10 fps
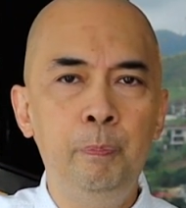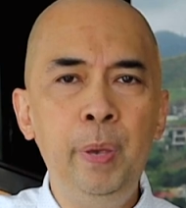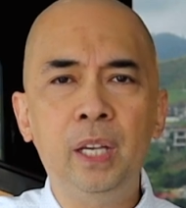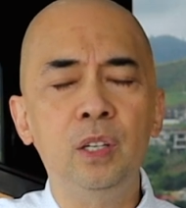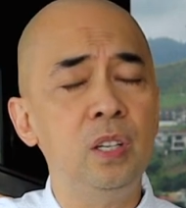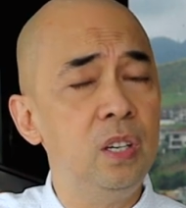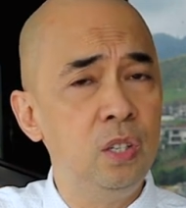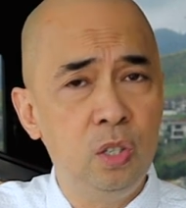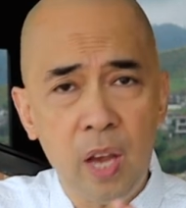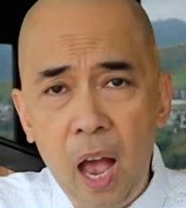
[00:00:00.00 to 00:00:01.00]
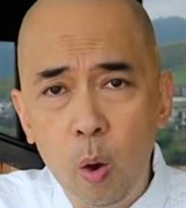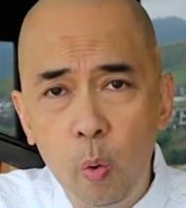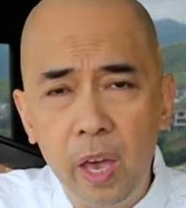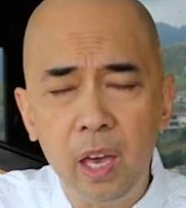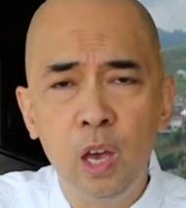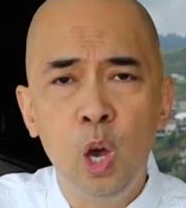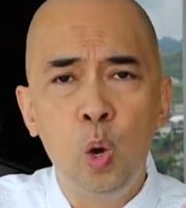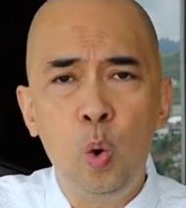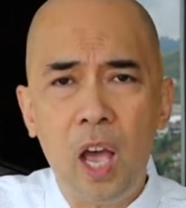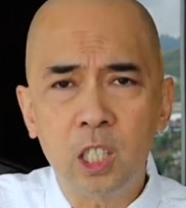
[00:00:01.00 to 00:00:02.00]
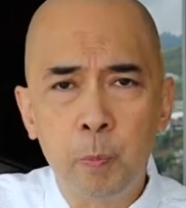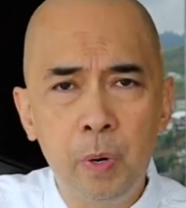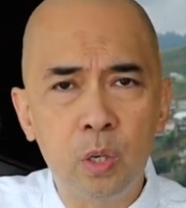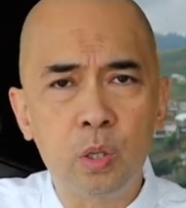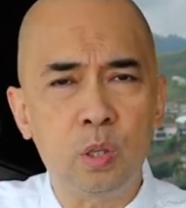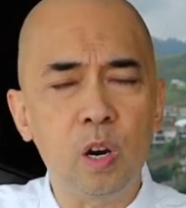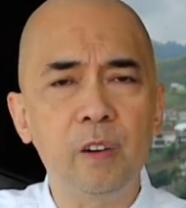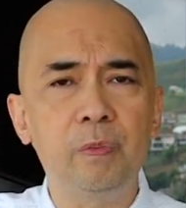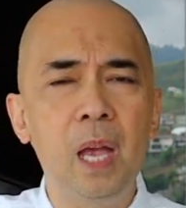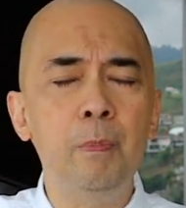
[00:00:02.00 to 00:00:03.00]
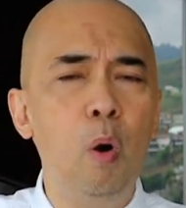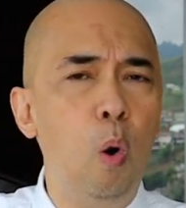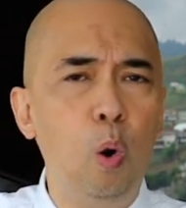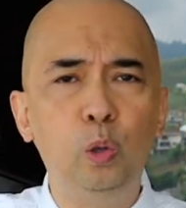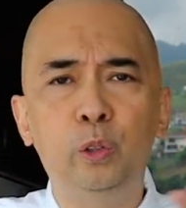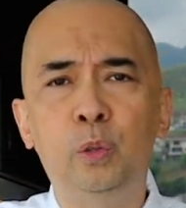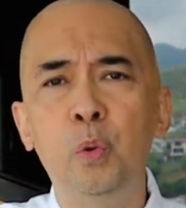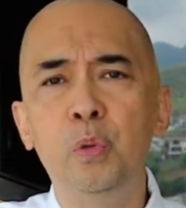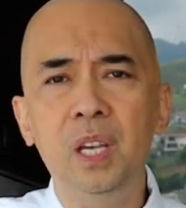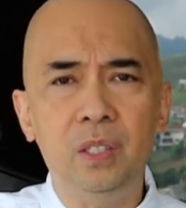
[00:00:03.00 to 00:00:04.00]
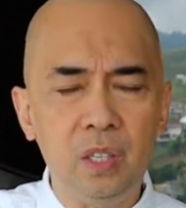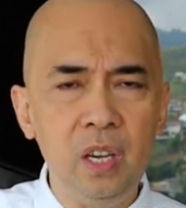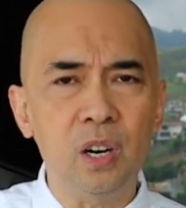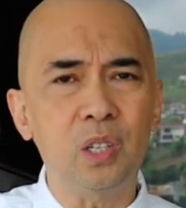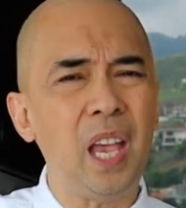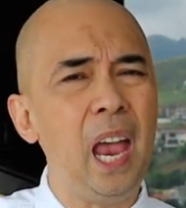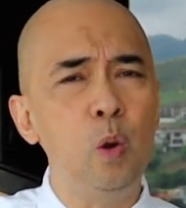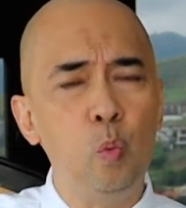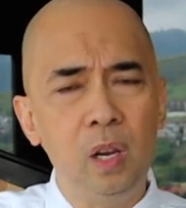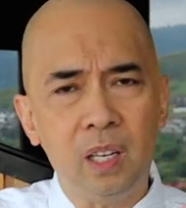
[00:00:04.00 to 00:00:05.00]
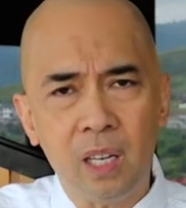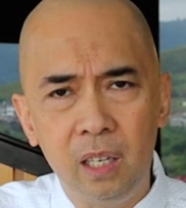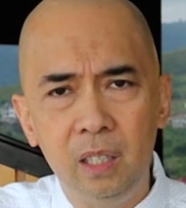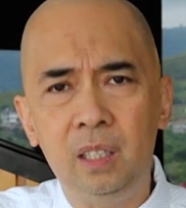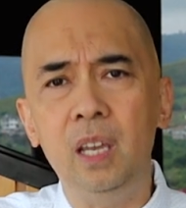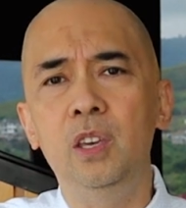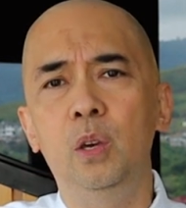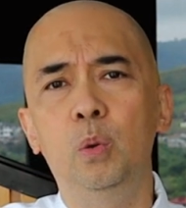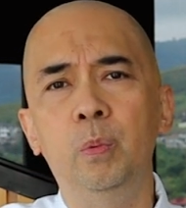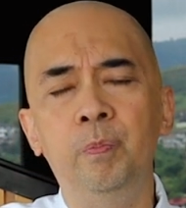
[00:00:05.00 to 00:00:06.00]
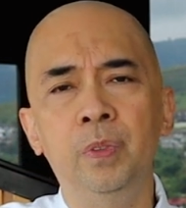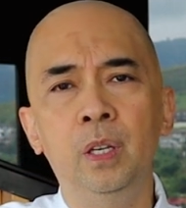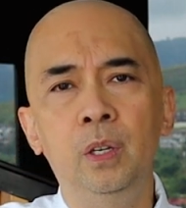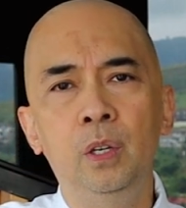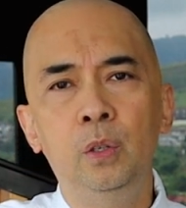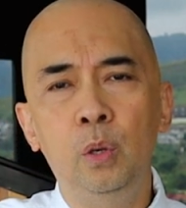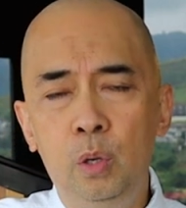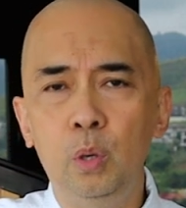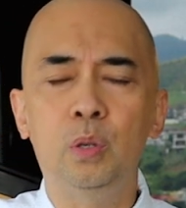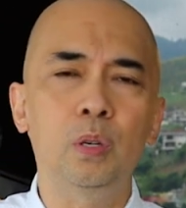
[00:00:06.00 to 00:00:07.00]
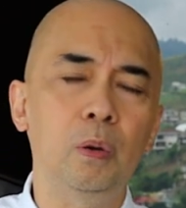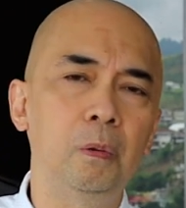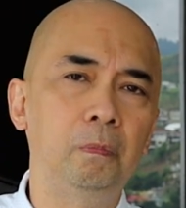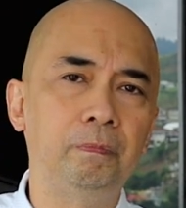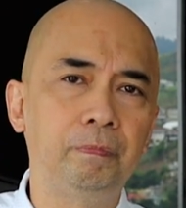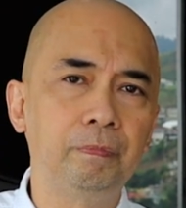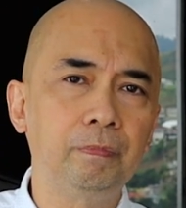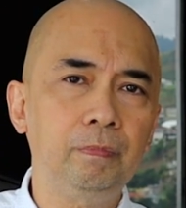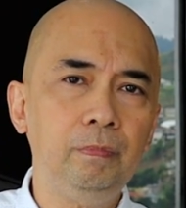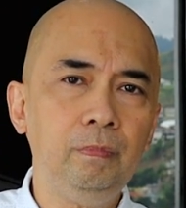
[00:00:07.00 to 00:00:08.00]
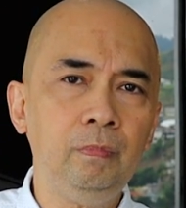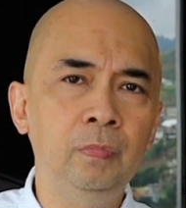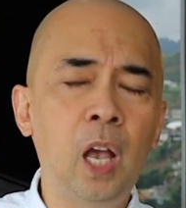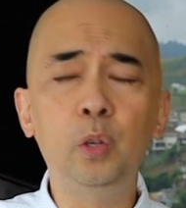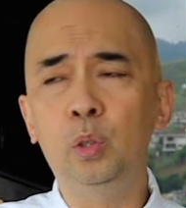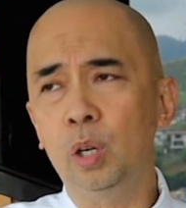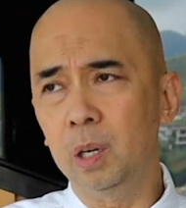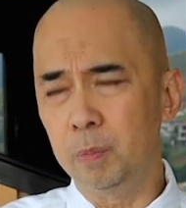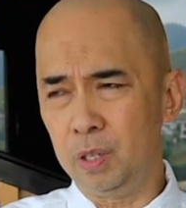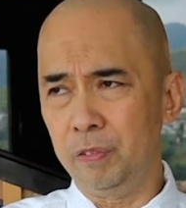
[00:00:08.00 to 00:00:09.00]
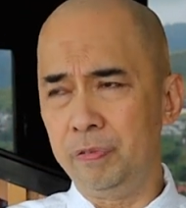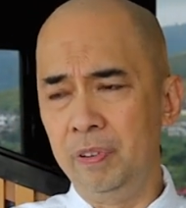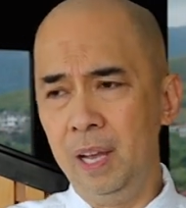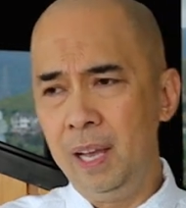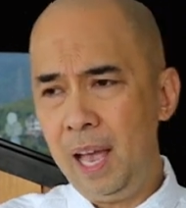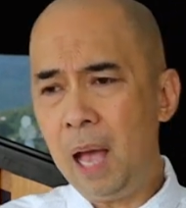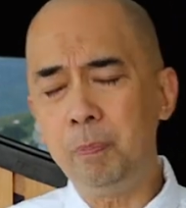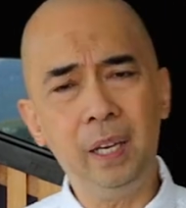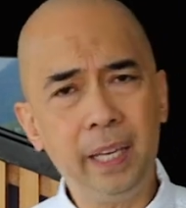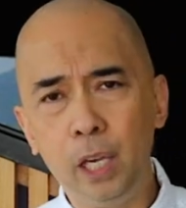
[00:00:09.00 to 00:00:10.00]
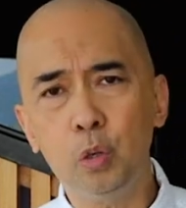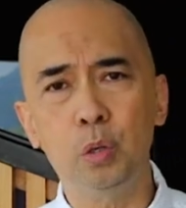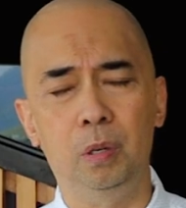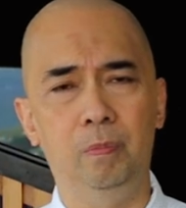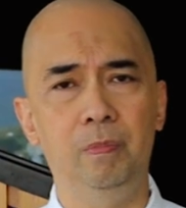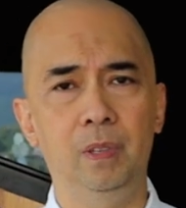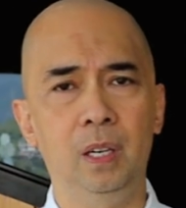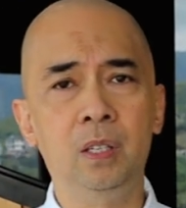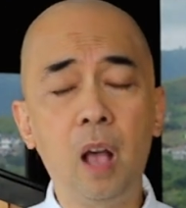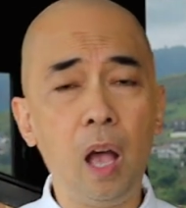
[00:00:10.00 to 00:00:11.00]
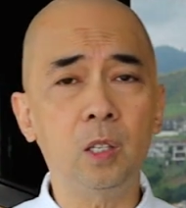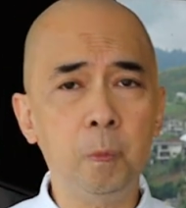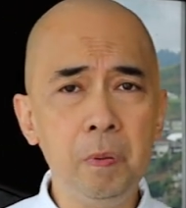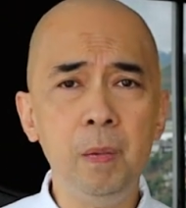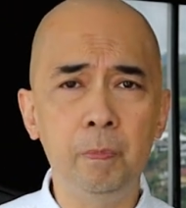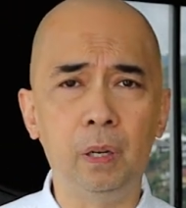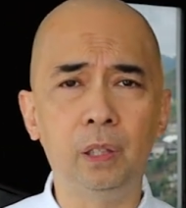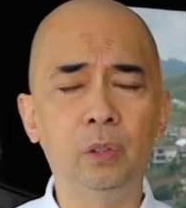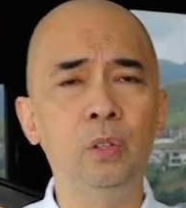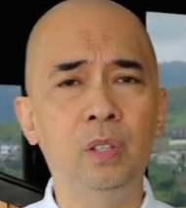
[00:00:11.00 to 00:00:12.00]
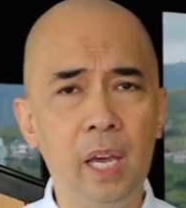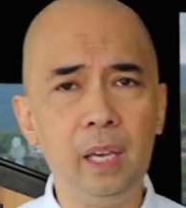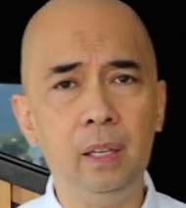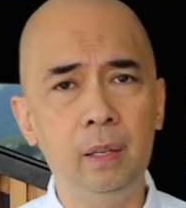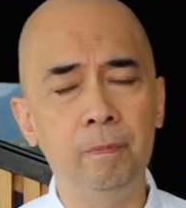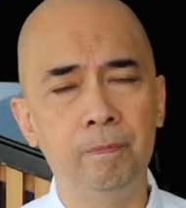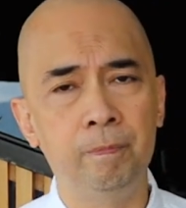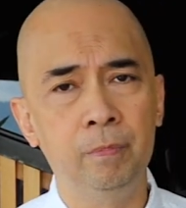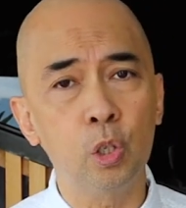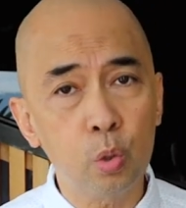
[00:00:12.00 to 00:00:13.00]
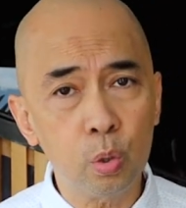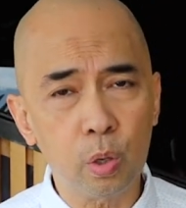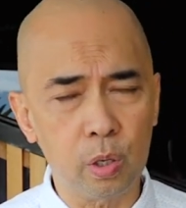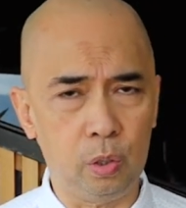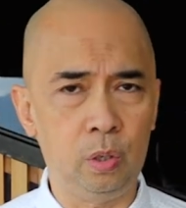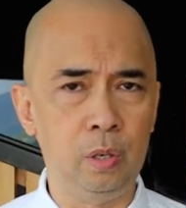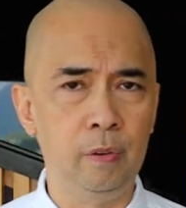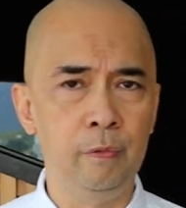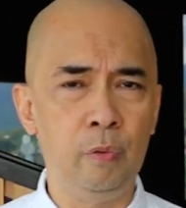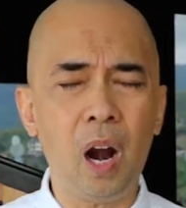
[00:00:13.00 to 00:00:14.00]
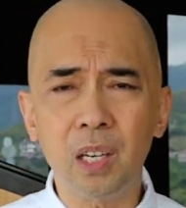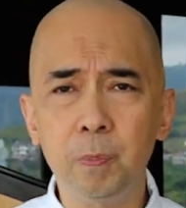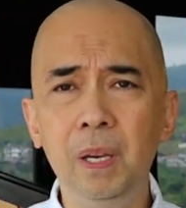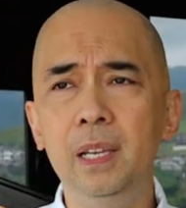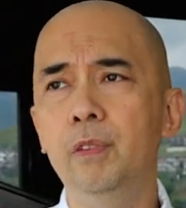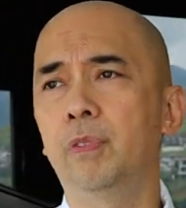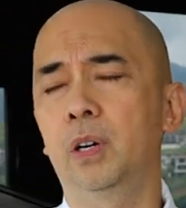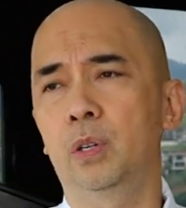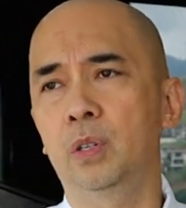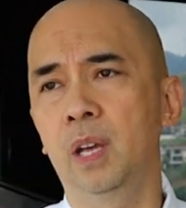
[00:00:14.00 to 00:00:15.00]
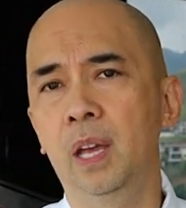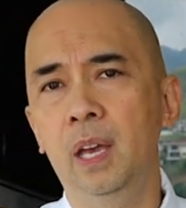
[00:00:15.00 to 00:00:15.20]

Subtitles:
because it's Yahweh who has preserved them all through these years and will continue to do so. Now, in terms of application, as God's people today, the church, for us believers,